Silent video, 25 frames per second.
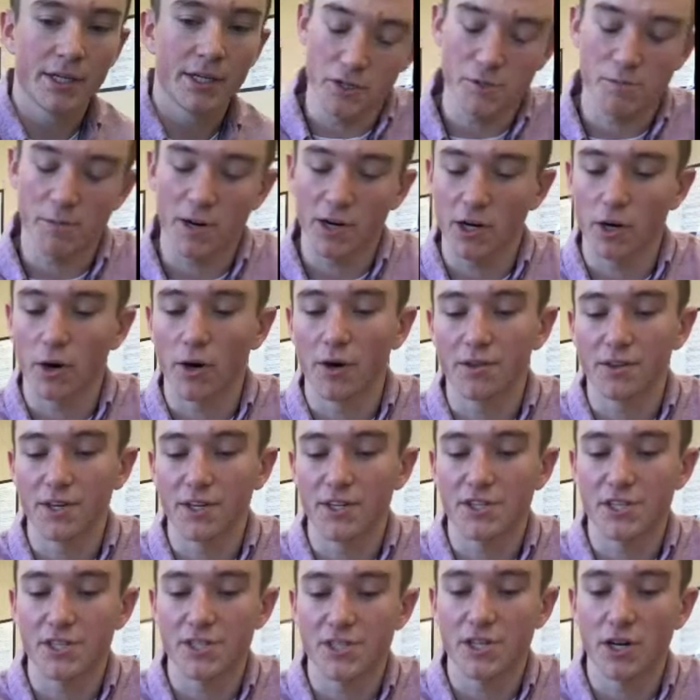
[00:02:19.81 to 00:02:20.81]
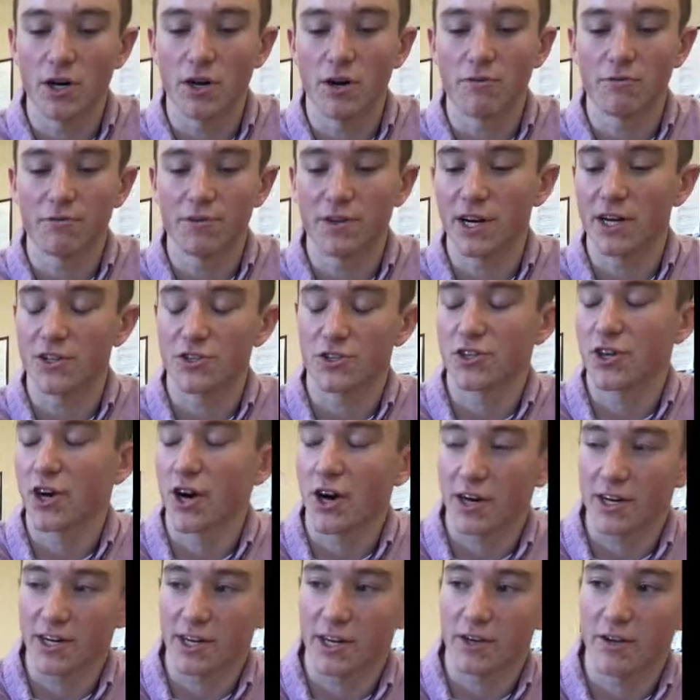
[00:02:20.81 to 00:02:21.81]
So my goal with this is, if you guys are
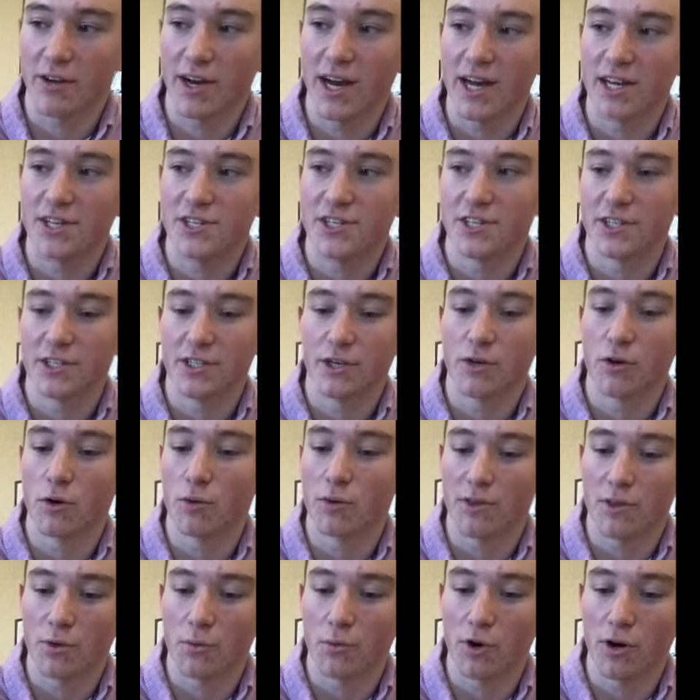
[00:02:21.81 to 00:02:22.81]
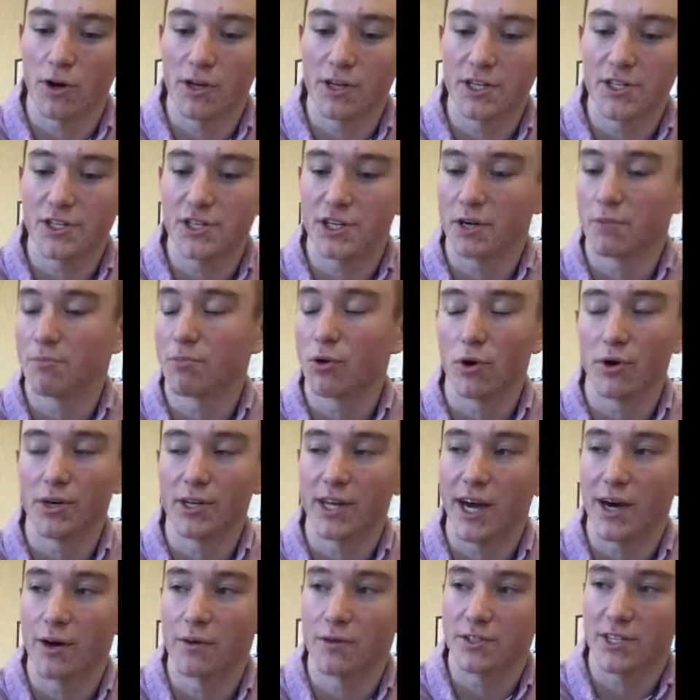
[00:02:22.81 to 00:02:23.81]
talking in class and you don't know what the word is, you can pull
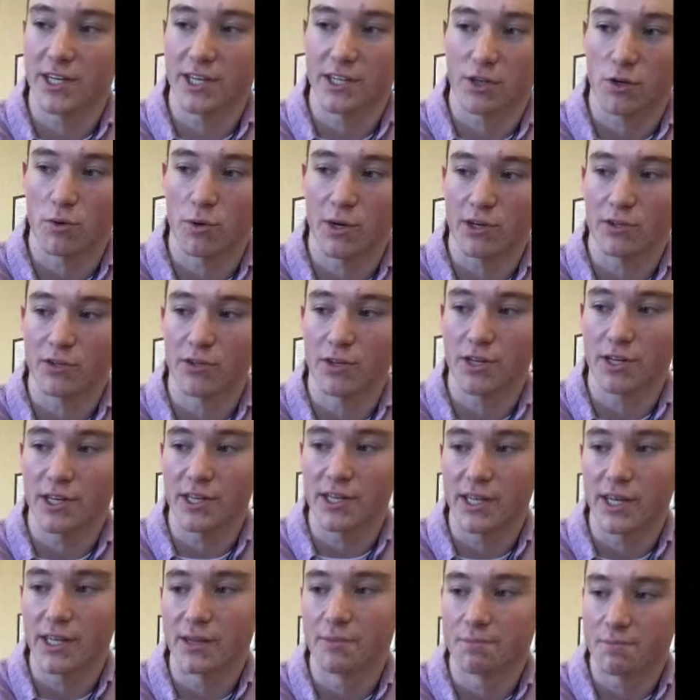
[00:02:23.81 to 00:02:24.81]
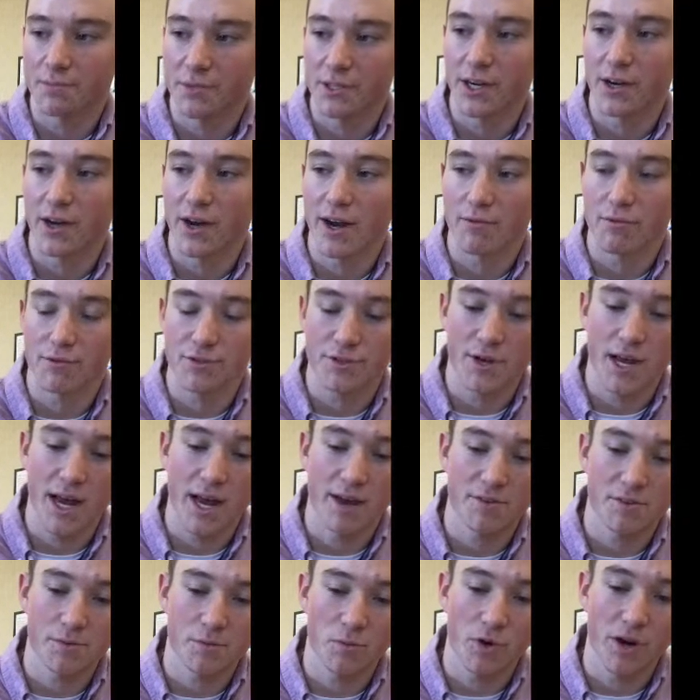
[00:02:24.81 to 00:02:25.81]
it out, take a quick look, and then
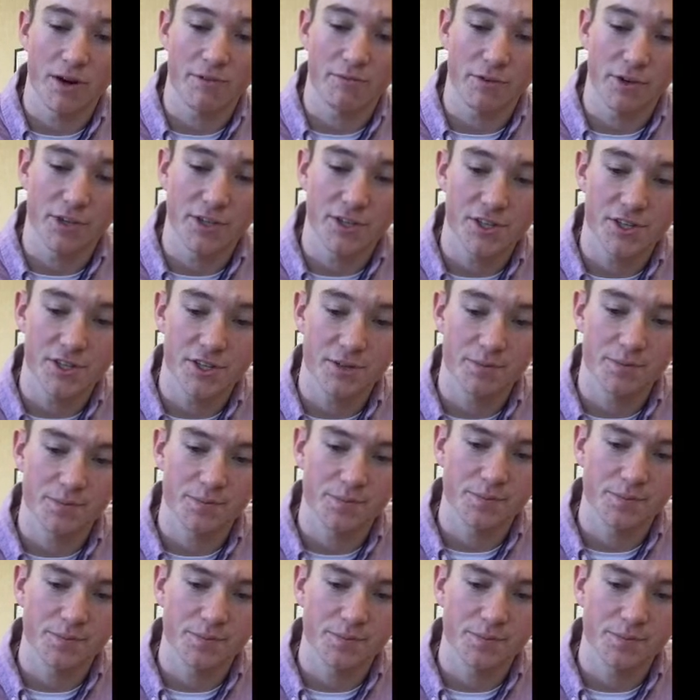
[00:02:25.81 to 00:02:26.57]
have some reference.